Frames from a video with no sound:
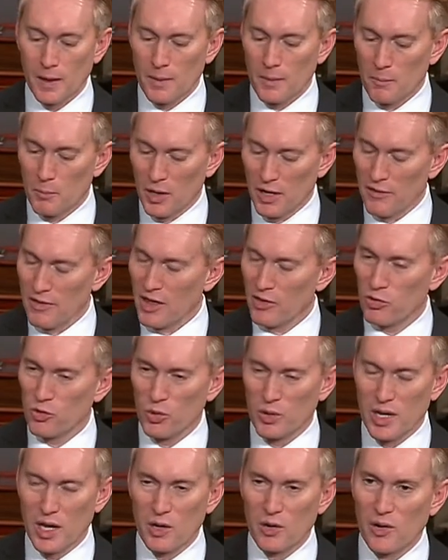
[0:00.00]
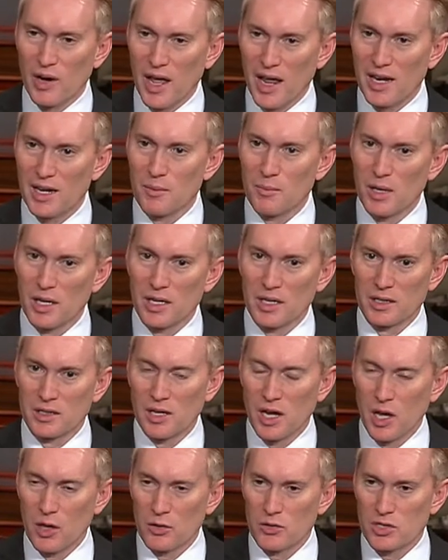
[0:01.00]
But of that $380 million
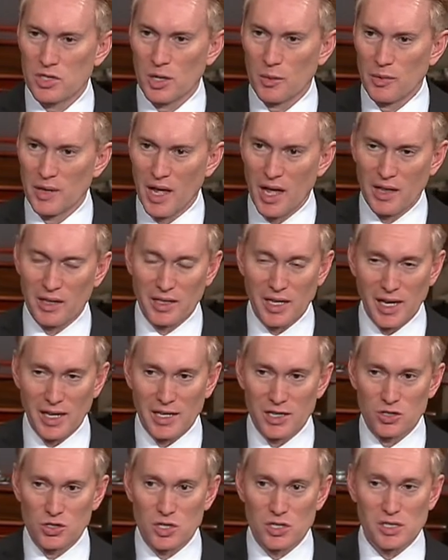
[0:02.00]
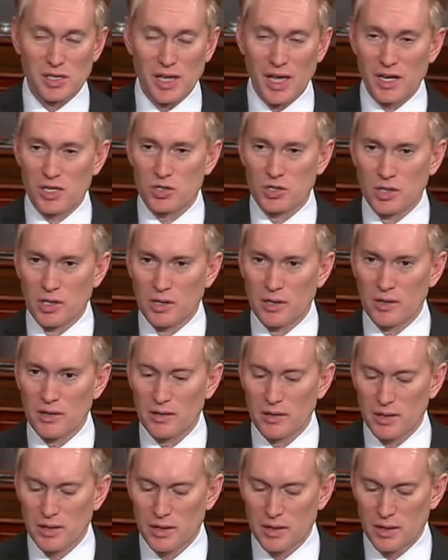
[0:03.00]
that we allocated just last year,
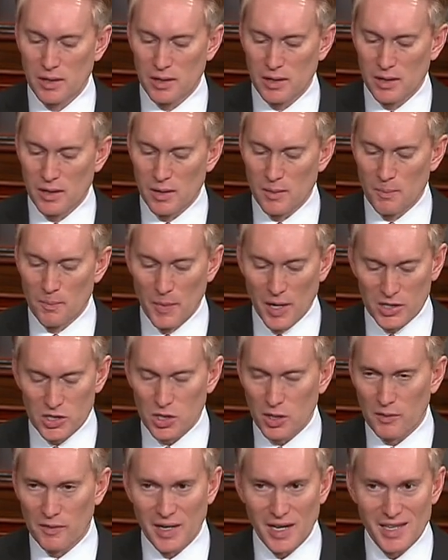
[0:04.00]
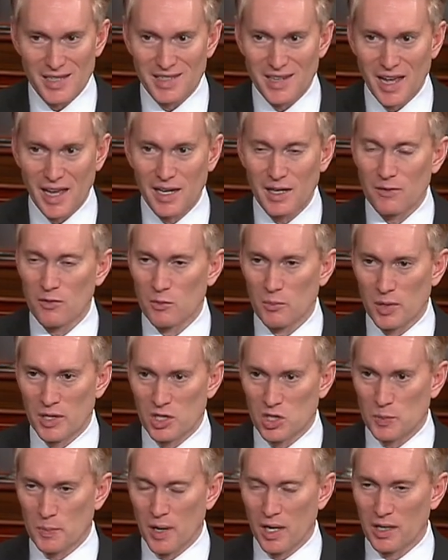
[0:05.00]
much of it has not even been
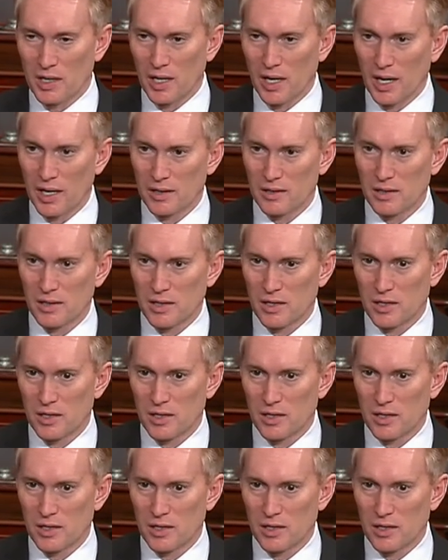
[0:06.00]
spent yet.